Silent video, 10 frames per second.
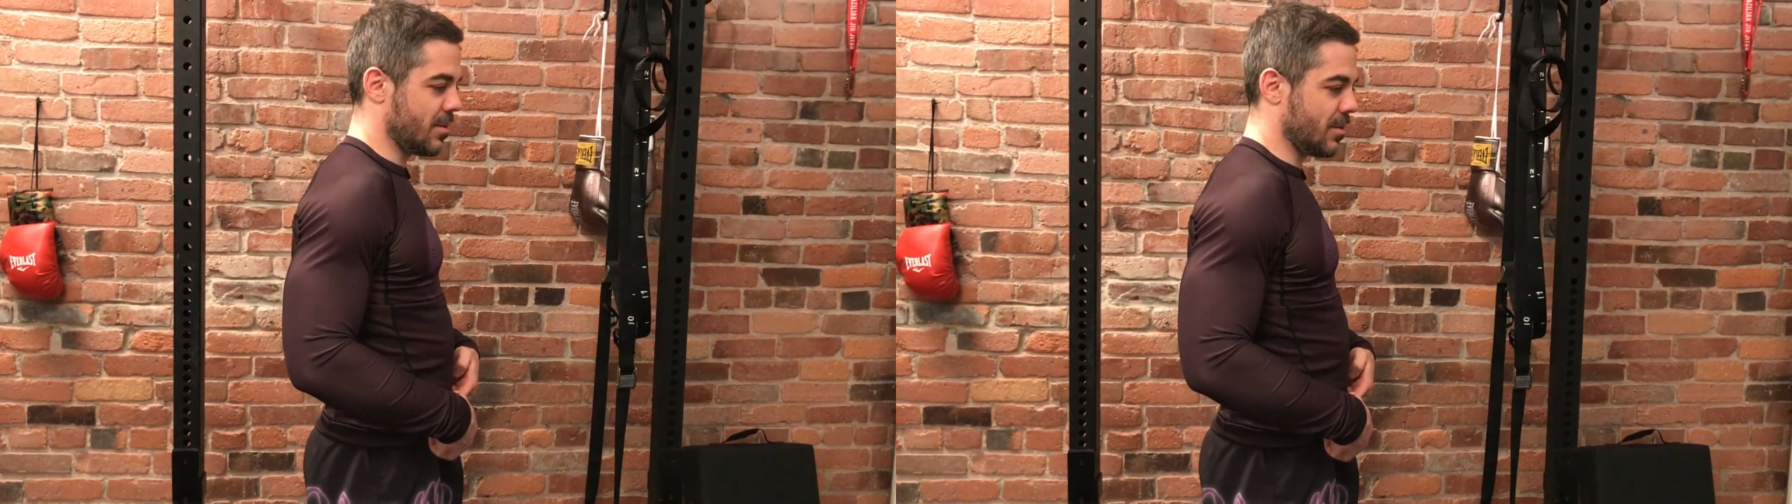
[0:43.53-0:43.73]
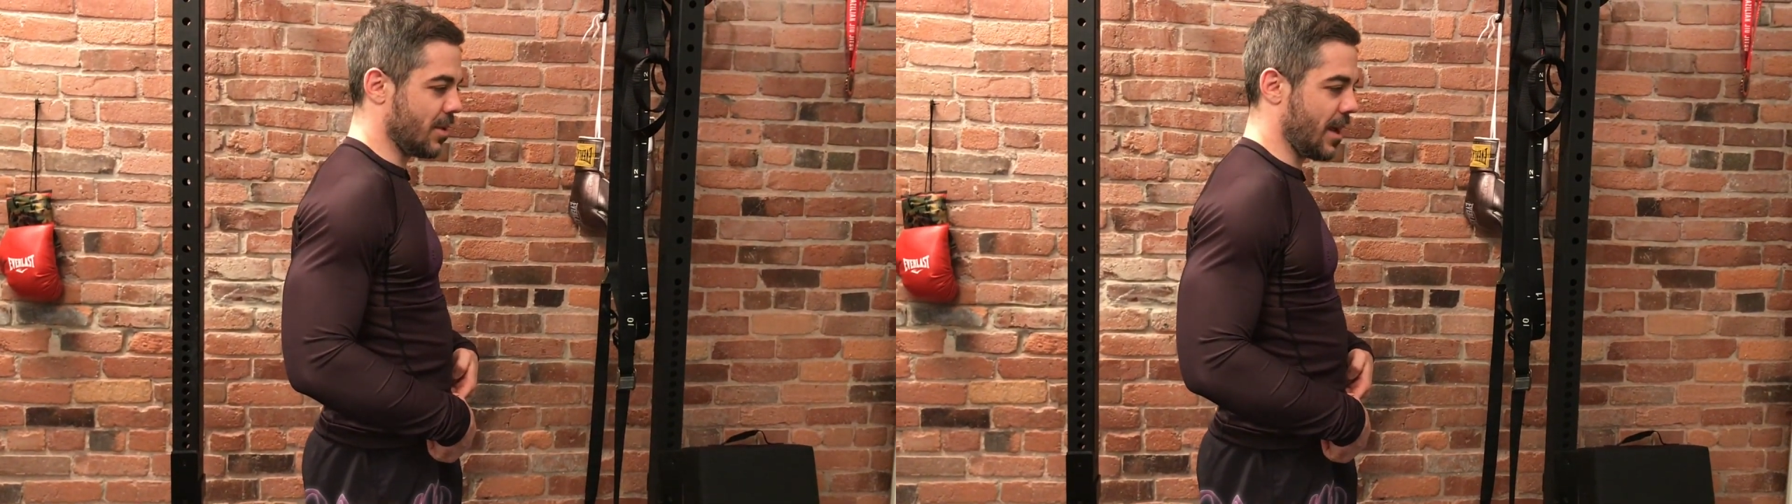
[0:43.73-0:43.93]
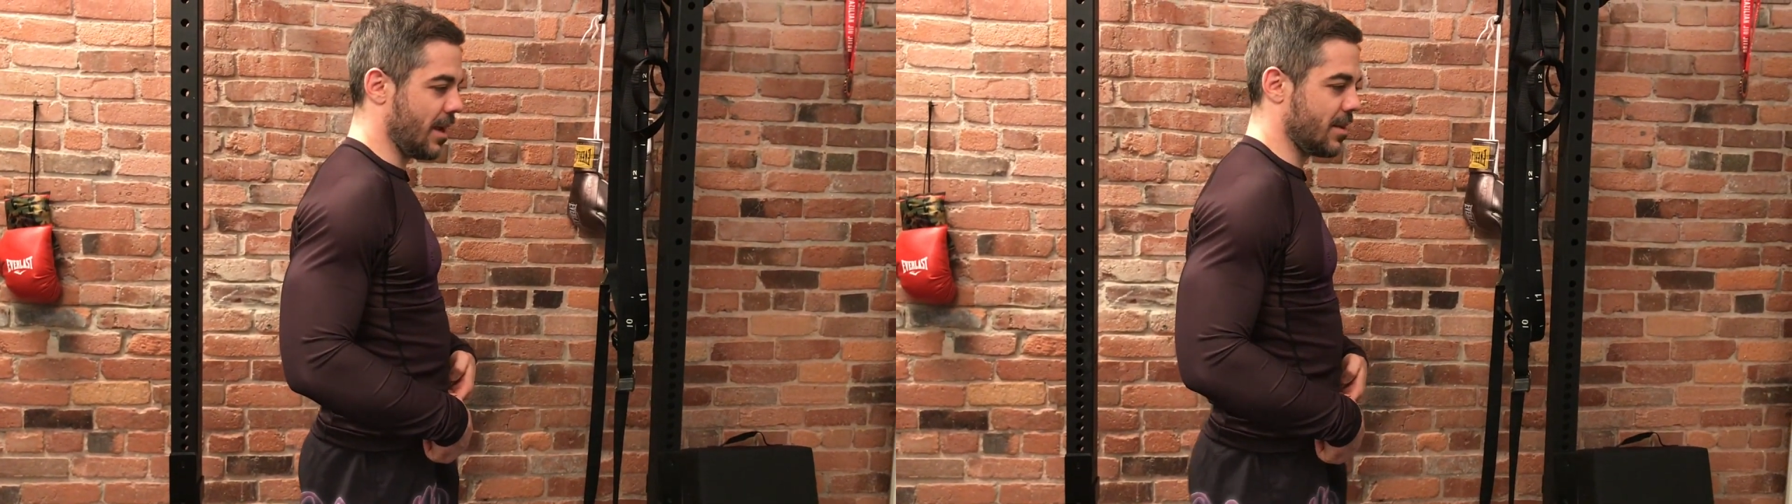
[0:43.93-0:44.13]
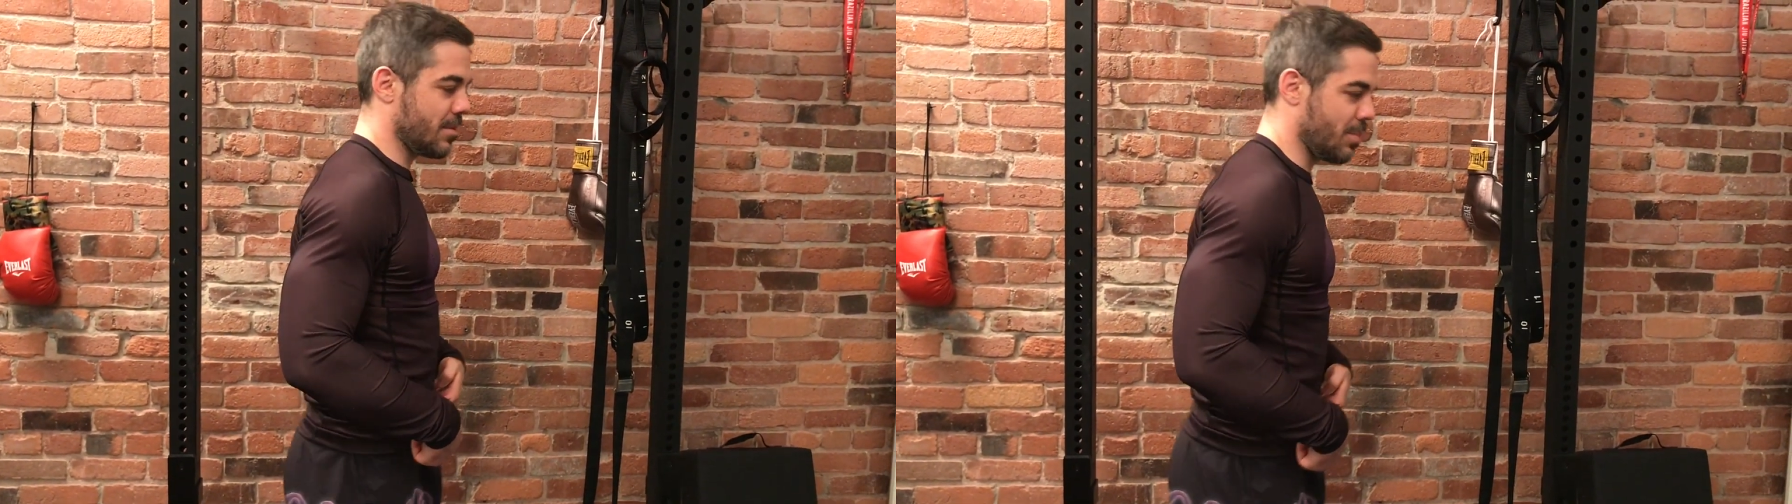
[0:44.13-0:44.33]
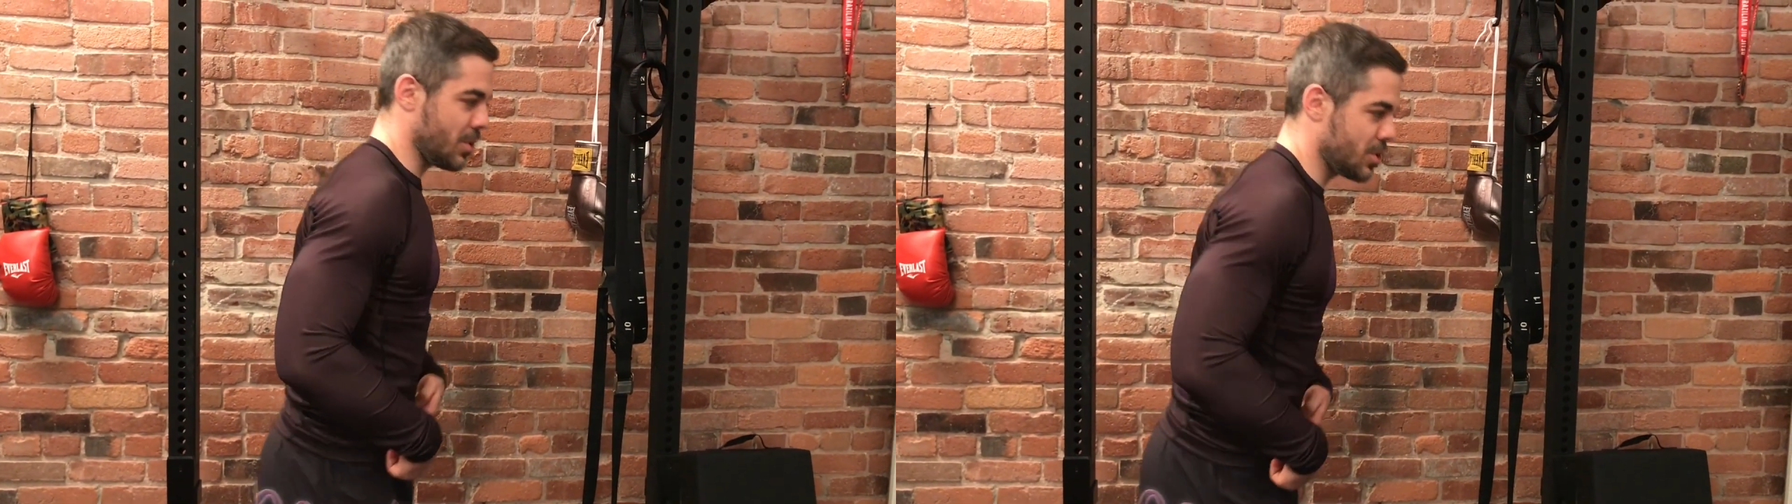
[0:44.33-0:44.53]
okay? To
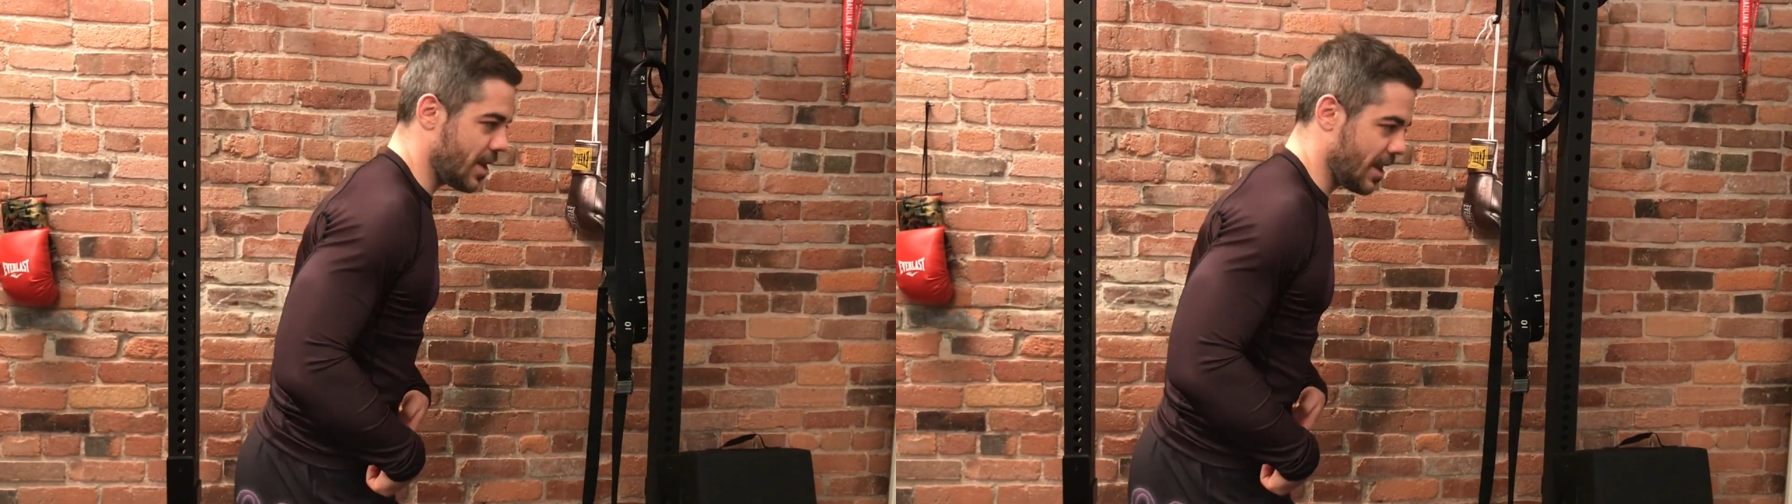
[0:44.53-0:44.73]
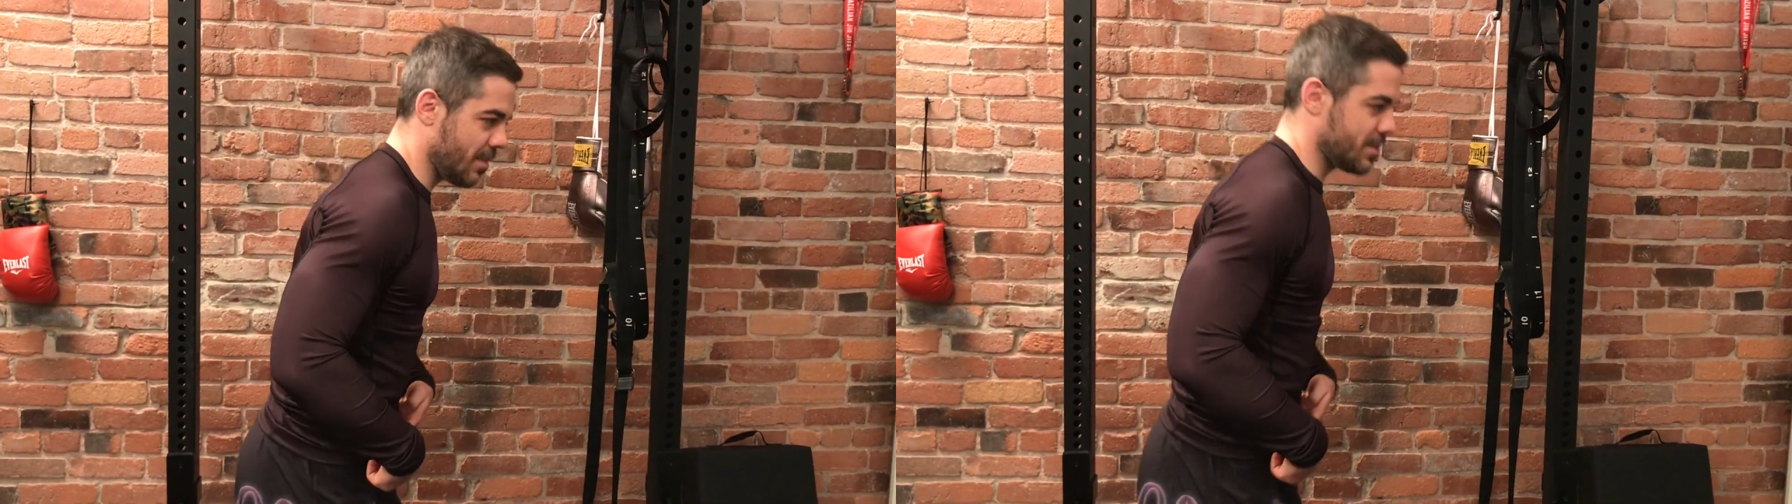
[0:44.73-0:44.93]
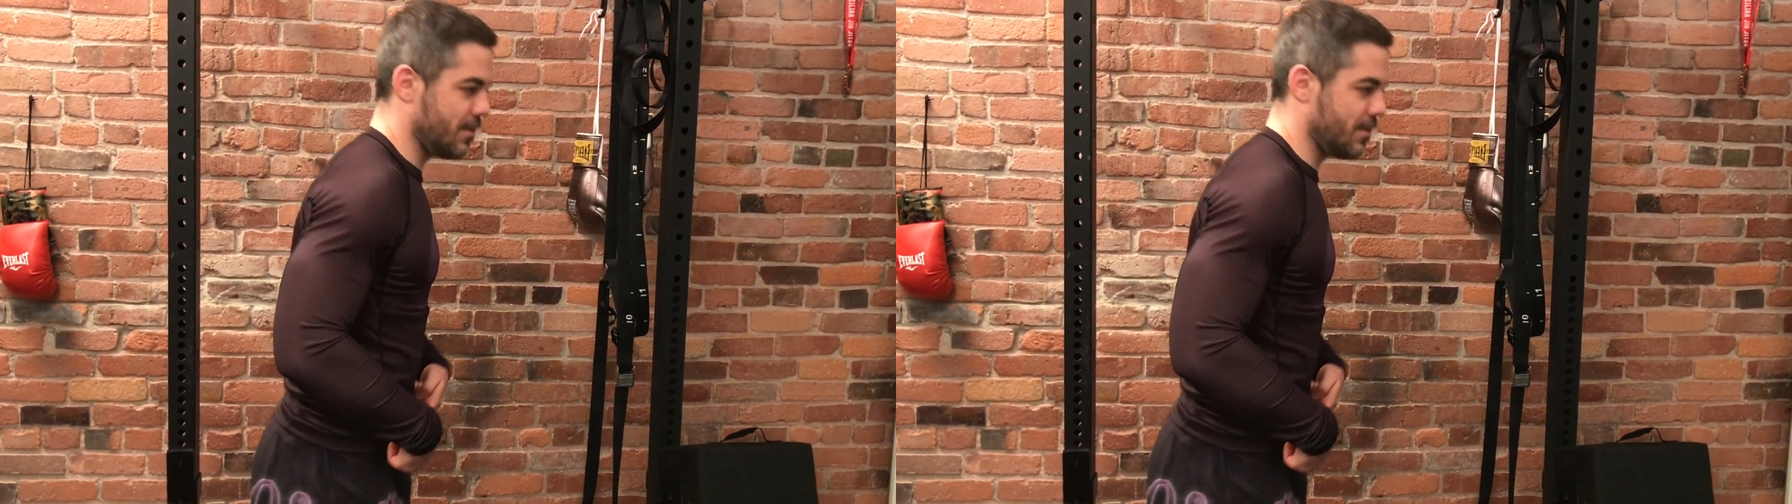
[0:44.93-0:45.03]
push the hips